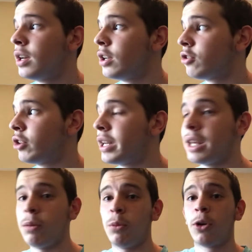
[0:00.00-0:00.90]
try to get
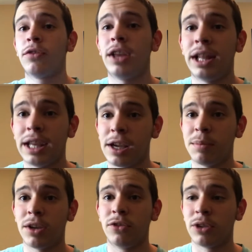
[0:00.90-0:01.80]
more of that link
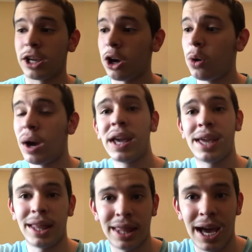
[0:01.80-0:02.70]
because they're like, oh, I
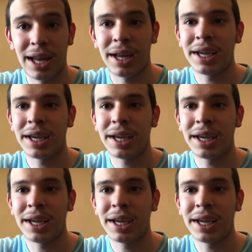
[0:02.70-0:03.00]
get that.